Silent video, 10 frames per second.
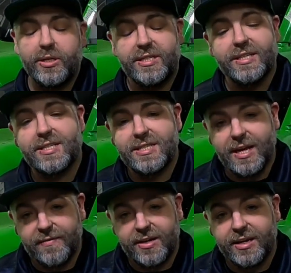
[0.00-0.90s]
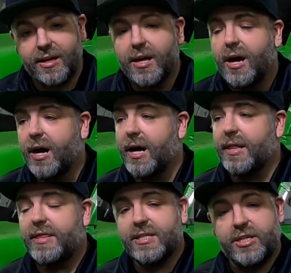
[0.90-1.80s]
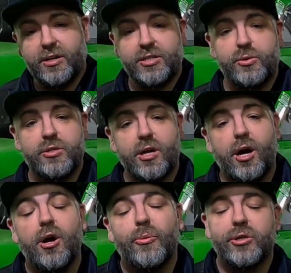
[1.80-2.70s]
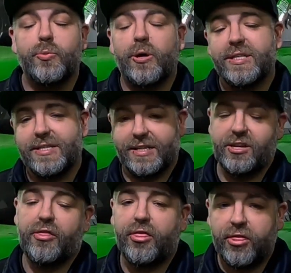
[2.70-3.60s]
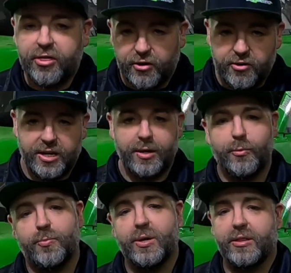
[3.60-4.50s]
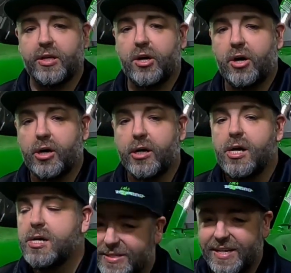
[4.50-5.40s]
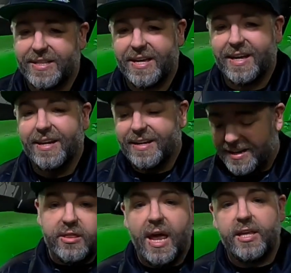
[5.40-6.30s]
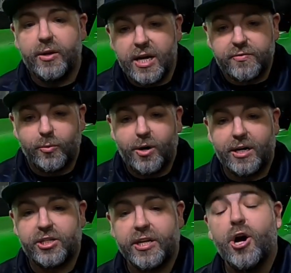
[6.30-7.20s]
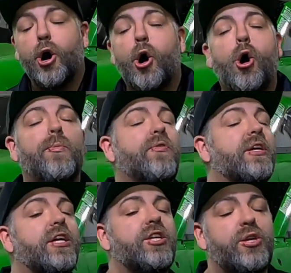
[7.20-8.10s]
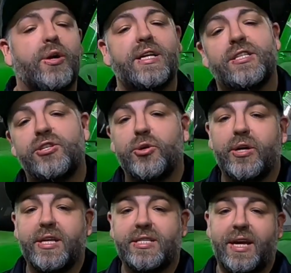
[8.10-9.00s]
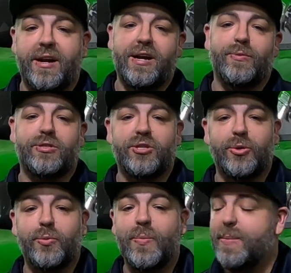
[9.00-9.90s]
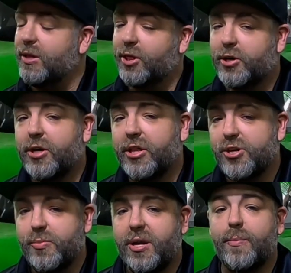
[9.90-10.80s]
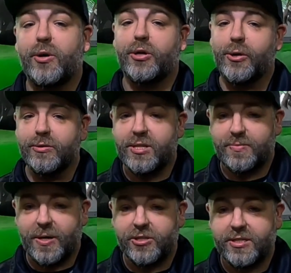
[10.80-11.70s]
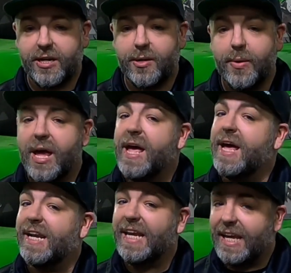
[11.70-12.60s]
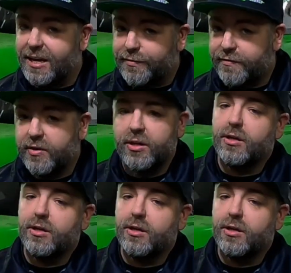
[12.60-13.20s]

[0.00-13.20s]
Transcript: 2670. This year, as you saw, we were 2630 with me in the car. We'll take that. Thank you guys for watching. Hopefully you guys enjoy this and are able to maybe learn a little bit about your own suspension setup, and if